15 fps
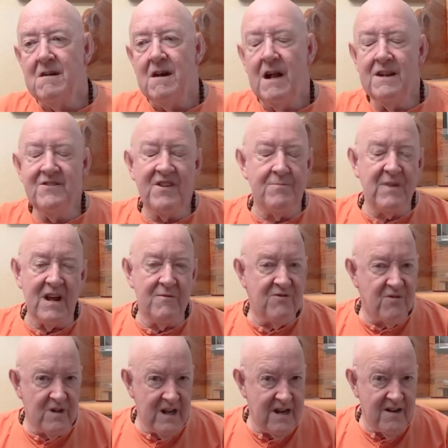and sometimes
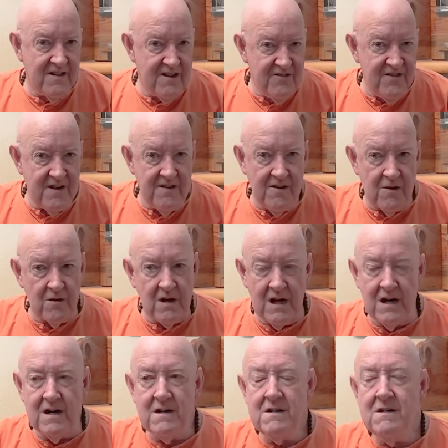we'll hear this in
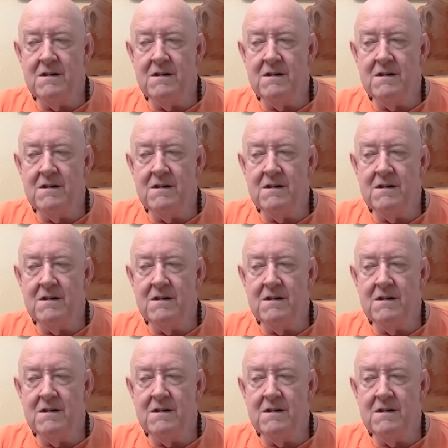yoga.